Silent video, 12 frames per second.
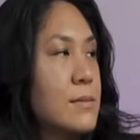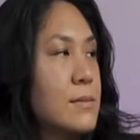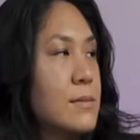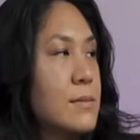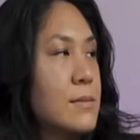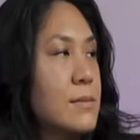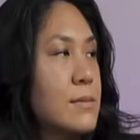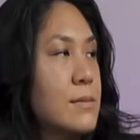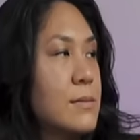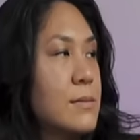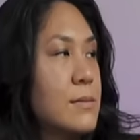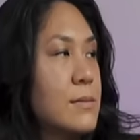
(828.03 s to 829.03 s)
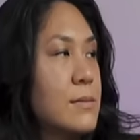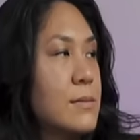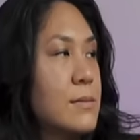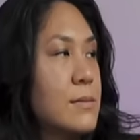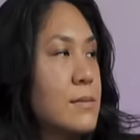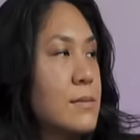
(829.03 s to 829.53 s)

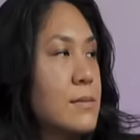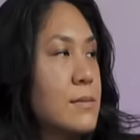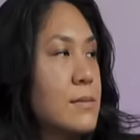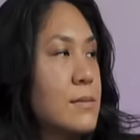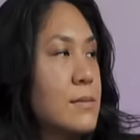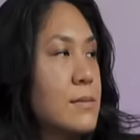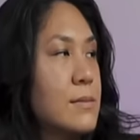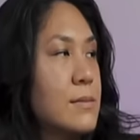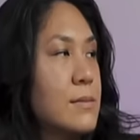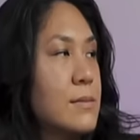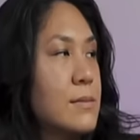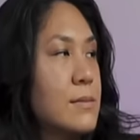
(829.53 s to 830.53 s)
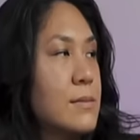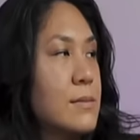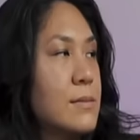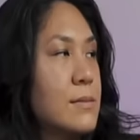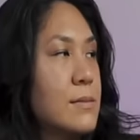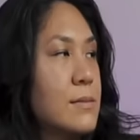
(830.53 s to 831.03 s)

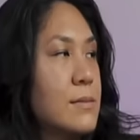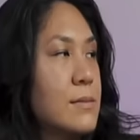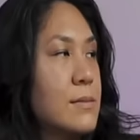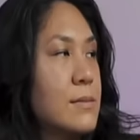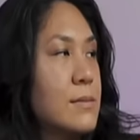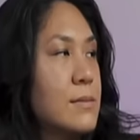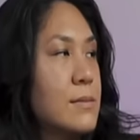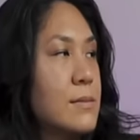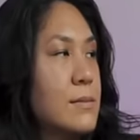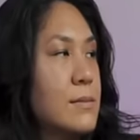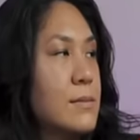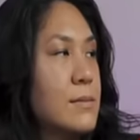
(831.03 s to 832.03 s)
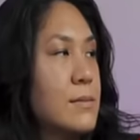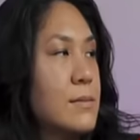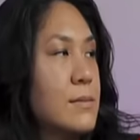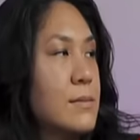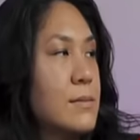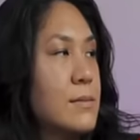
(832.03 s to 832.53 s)

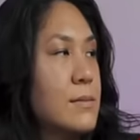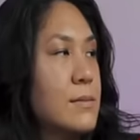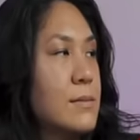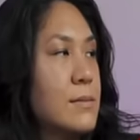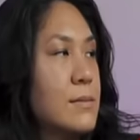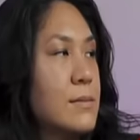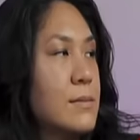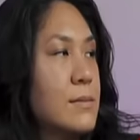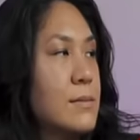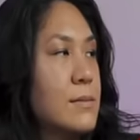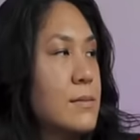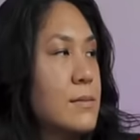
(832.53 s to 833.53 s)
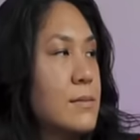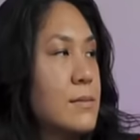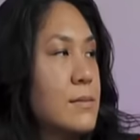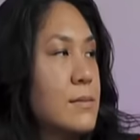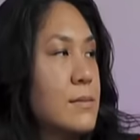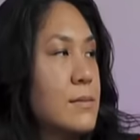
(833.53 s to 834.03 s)

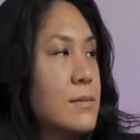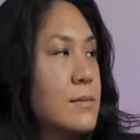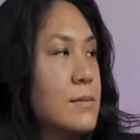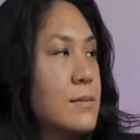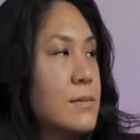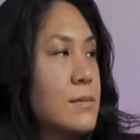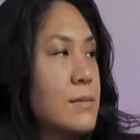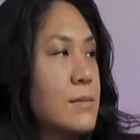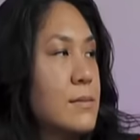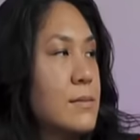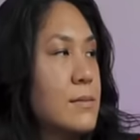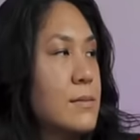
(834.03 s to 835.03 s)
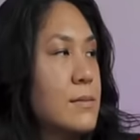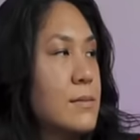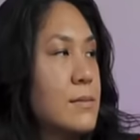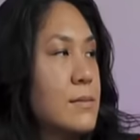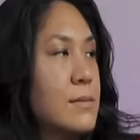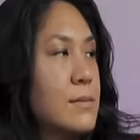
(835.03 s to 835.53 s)

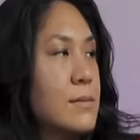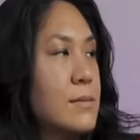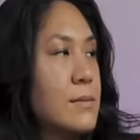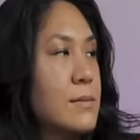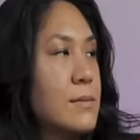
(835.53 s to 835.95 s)
[no speech]